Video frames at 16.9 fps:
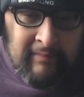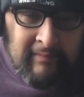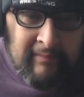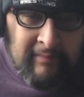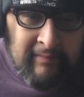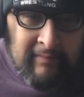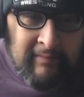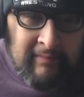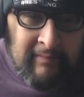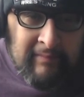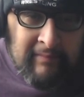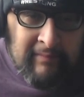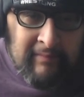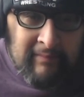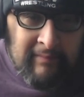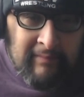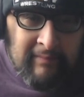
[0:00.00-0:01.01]
to the
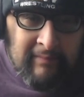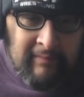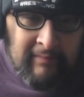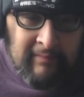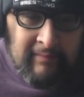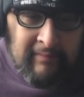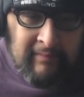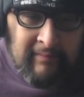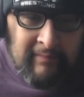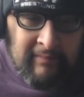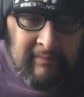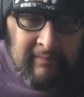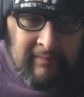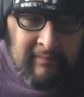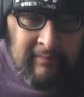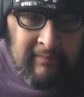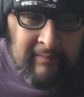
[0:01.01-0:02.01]
lower
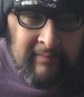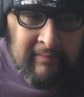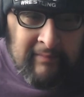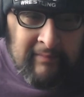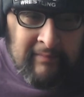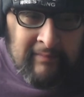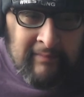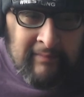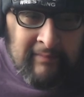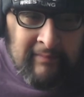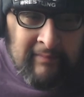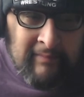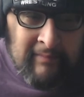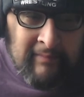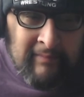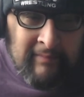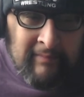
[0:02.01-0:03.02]
regions of...
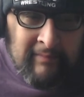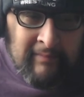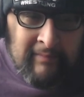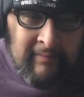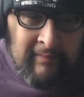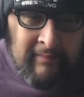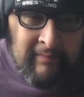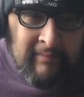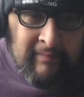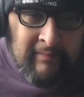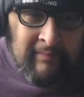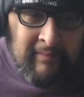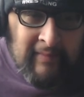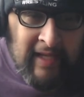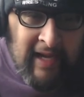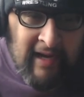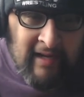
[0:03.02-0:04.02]

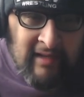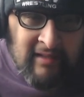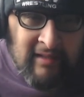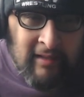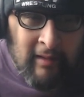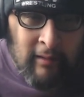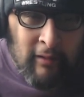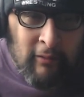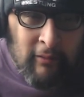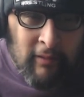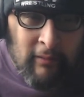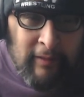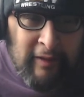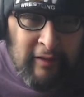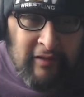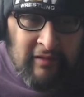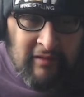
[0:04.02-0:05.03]
Yes, the, the lower
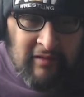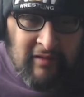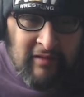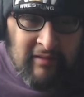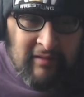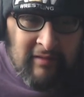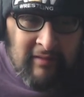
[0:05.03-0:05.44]
regions.